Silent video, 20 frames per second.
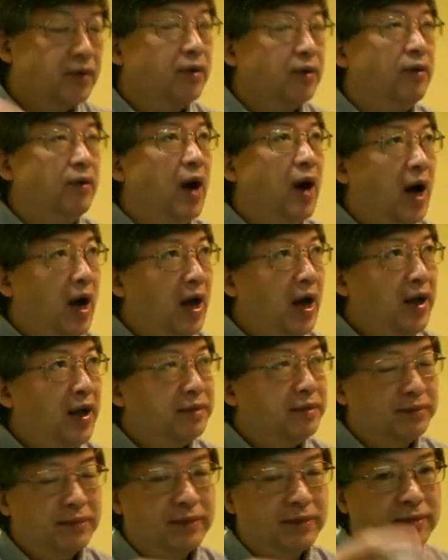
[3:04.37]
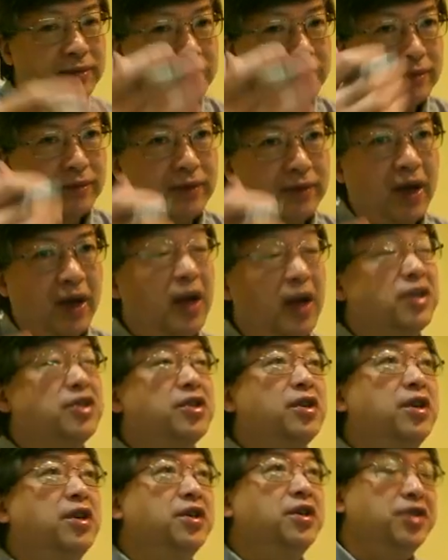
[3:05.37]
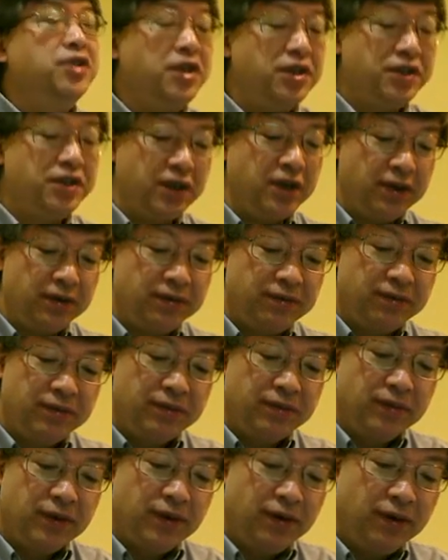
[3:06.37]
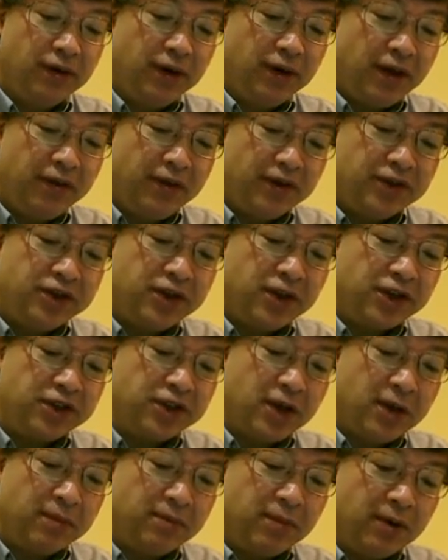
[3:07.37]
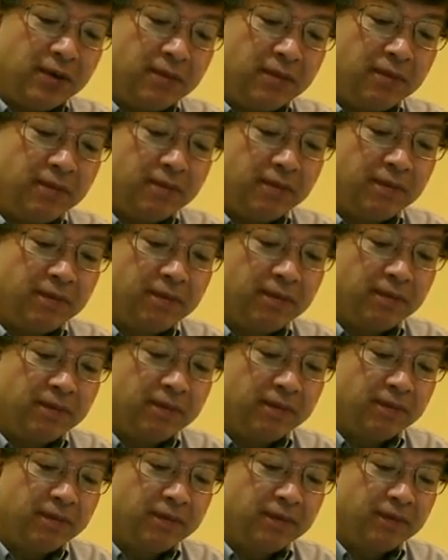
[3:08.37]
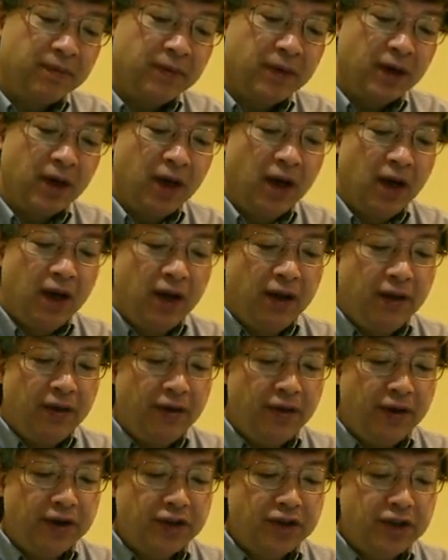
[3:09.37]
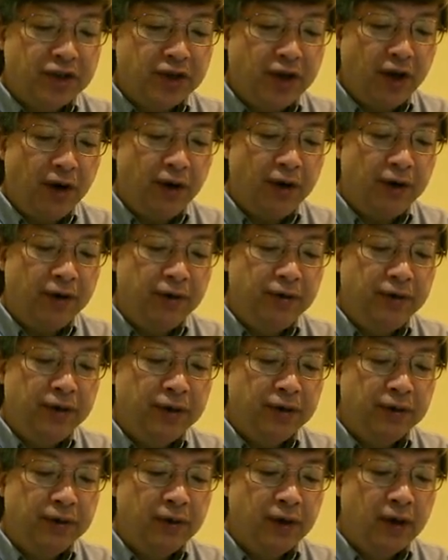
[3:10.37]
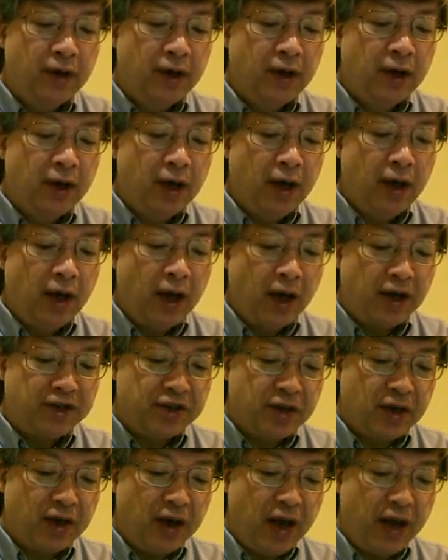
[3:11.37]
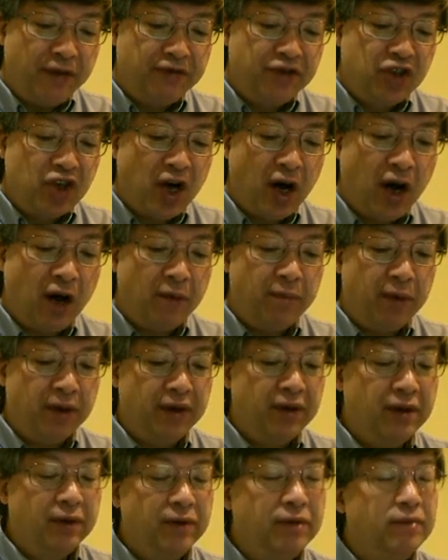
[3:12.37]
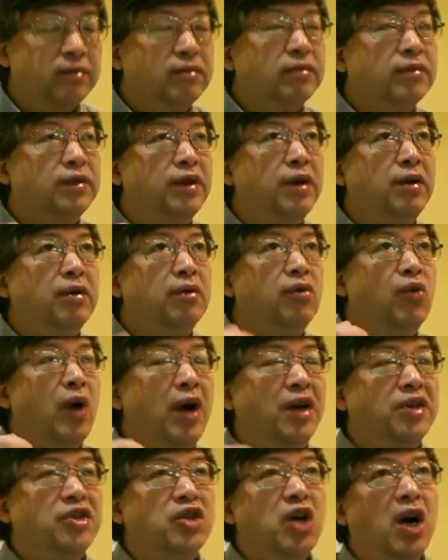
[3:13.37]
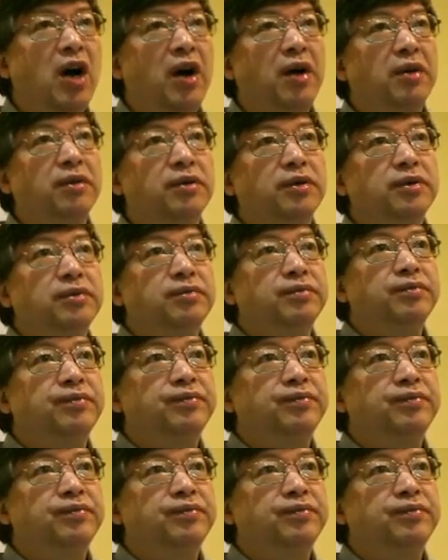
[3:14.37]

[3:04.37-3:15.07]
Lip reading: Why? The answer is easy. Look at this example. This node has a left child but no right child.